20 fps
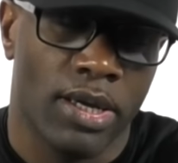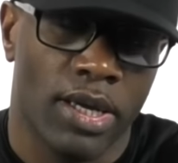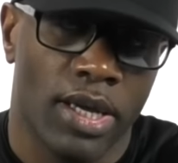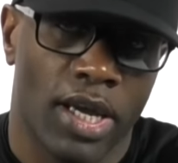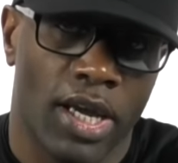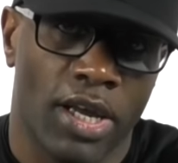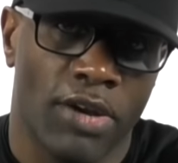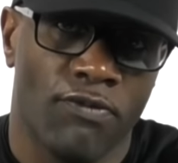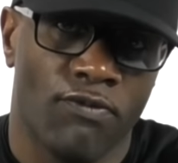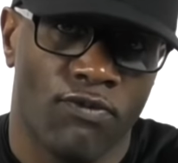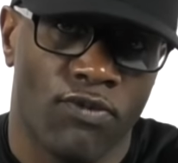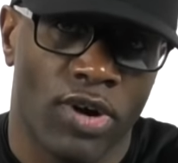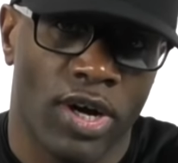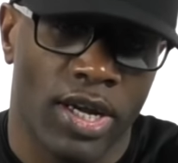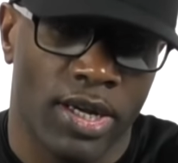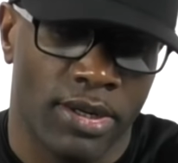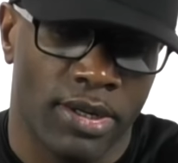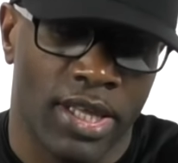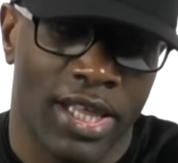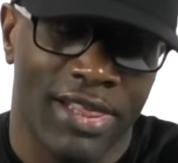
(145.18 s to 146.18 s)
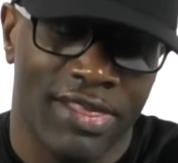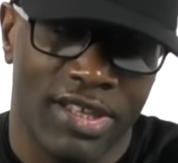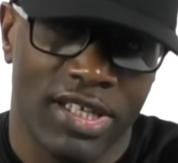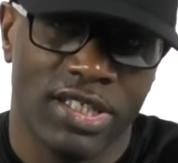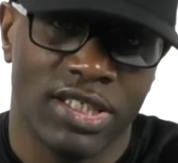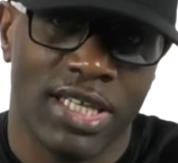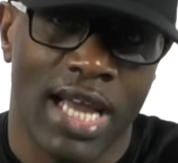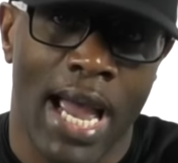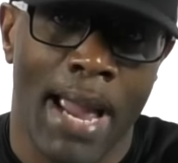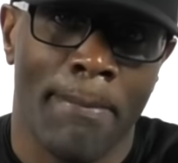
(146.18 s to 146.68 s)
in front.
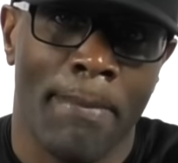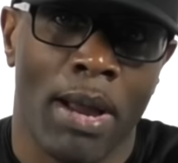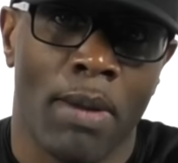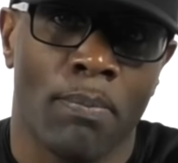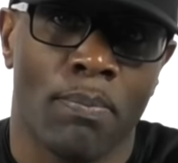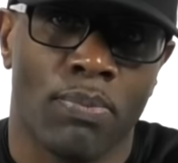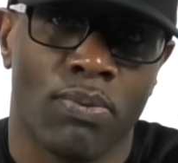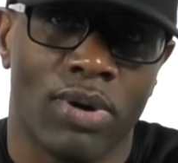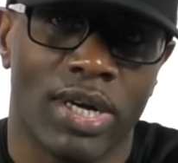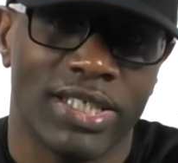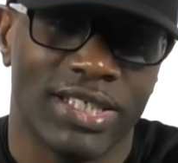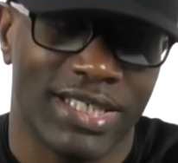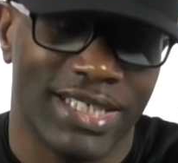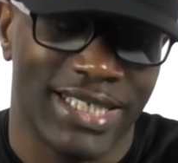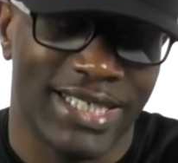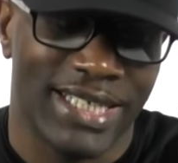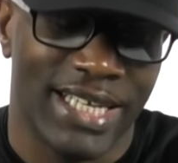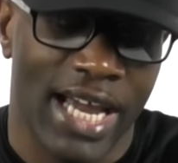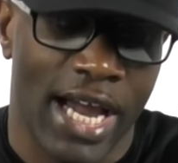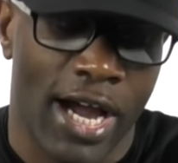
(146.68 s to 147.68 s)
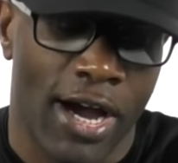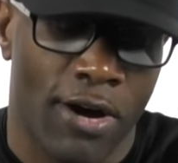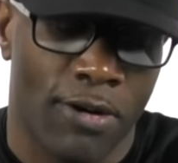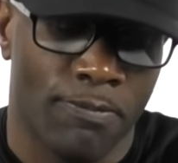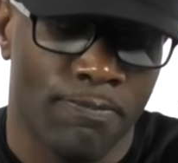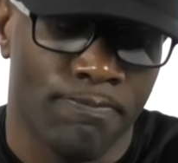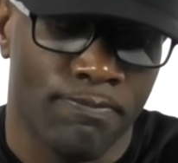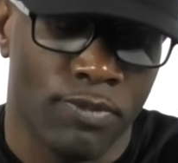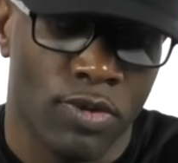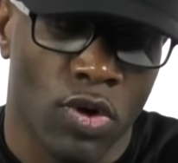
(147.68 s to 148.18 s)
This time I'm pressing
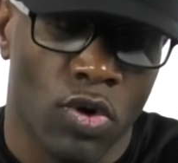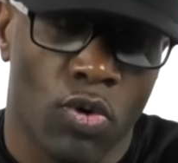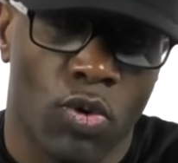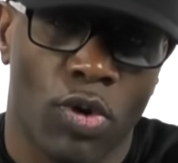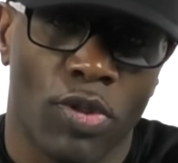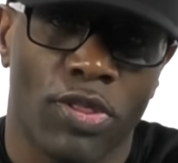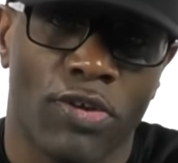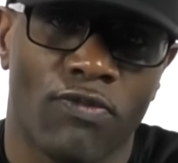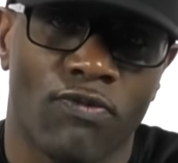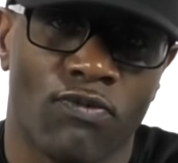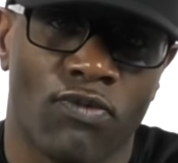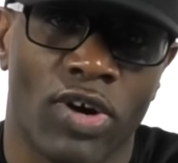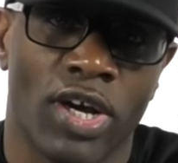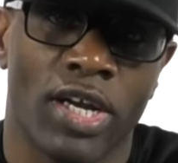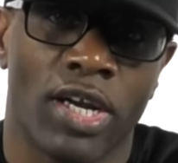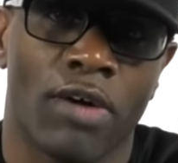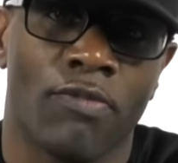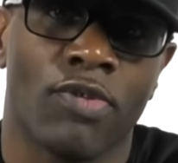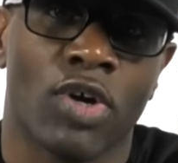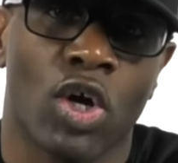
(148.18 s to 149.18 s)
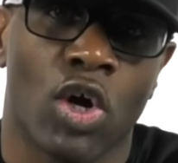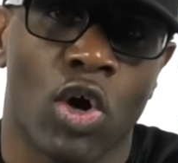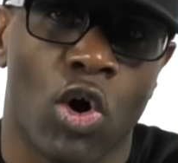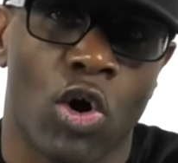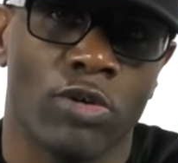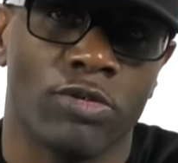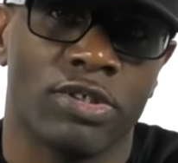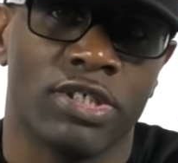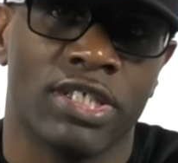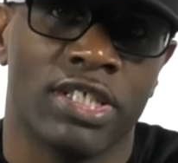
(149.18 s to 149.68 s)
down on the front of the
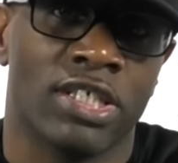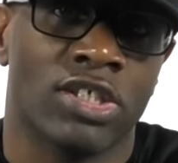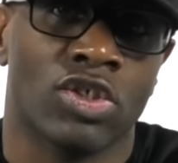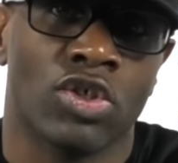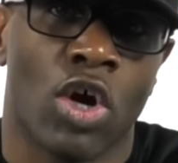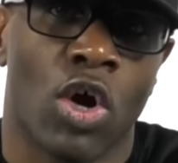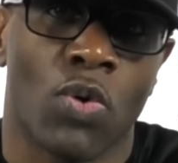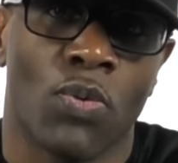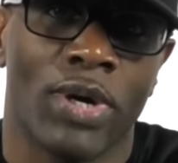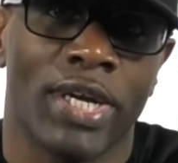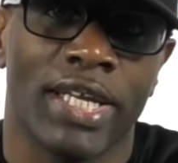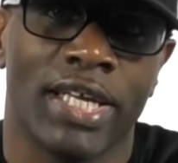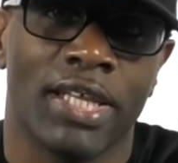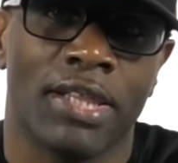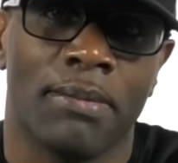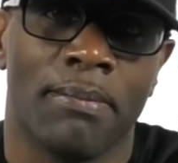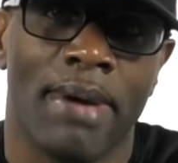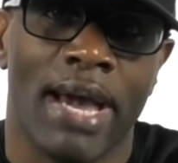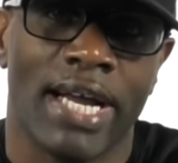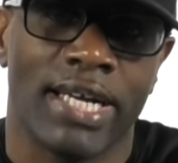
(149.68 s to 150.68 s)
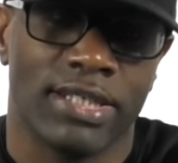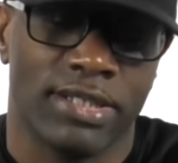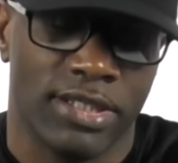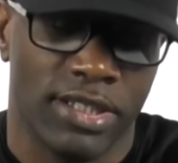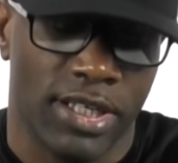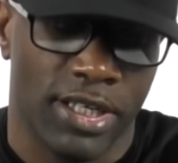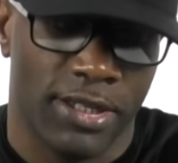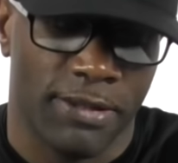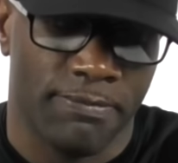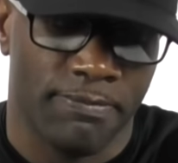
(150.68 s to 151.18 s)
cartridge that's already in the
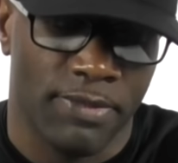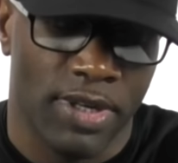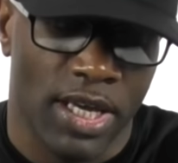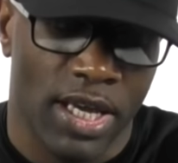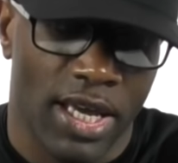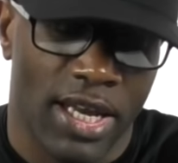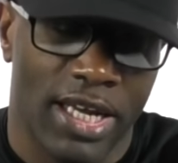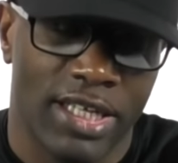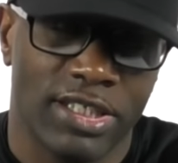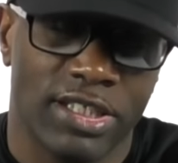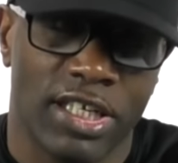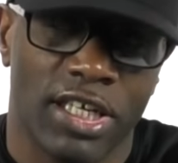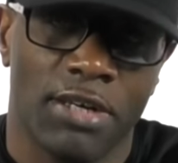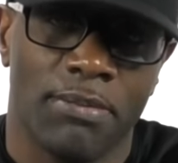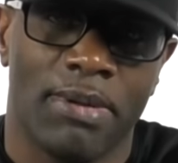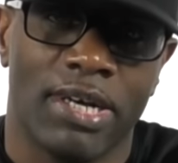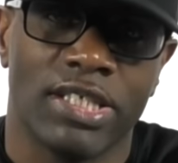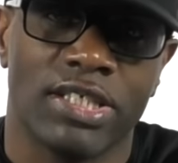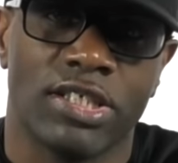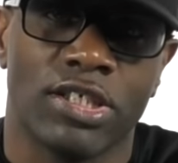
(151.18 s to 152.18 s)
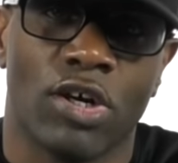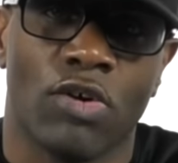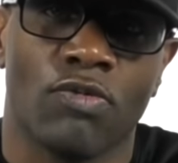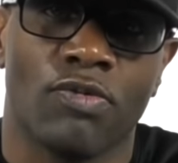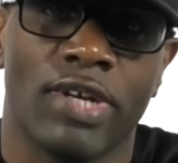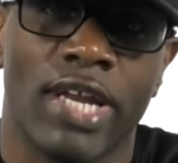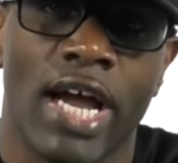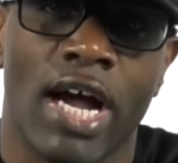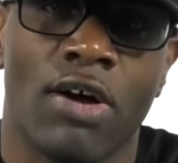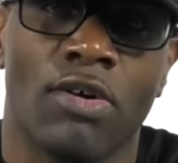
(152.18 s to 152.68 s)
magazine. And I say to
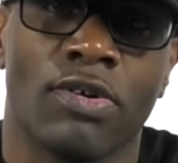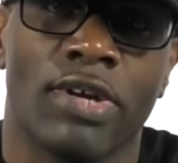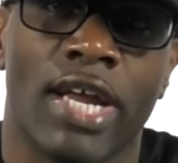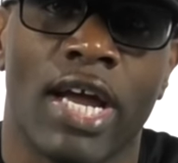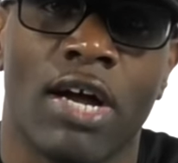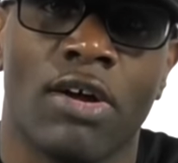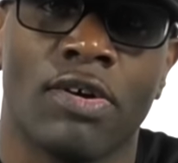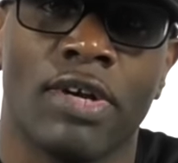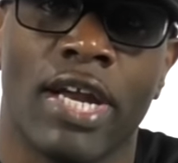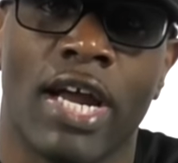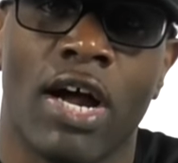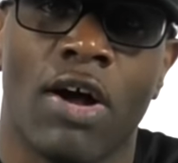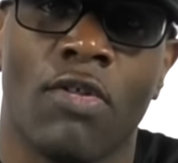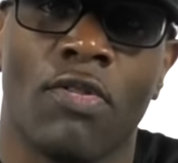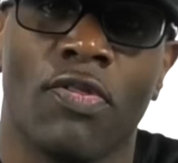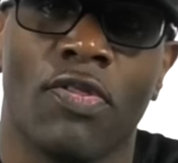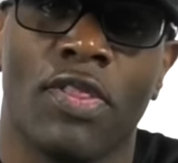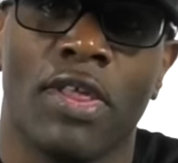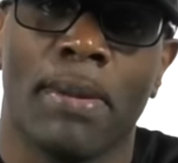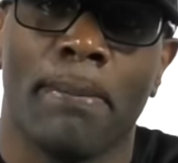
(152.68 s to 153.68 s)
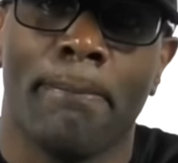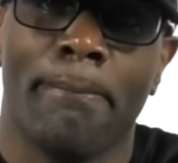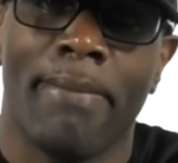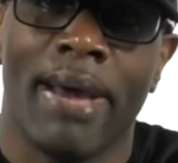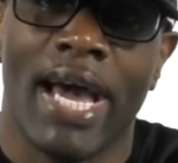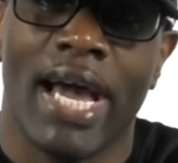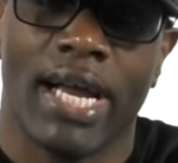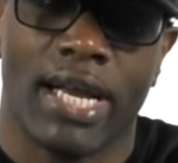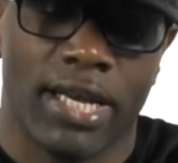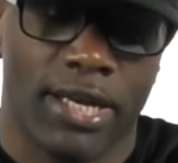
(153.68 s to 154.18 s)
myself, down, down, down, then
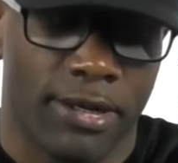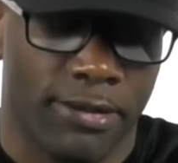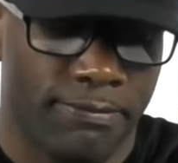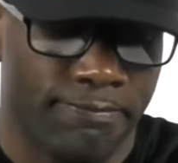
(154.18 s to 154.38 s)
back.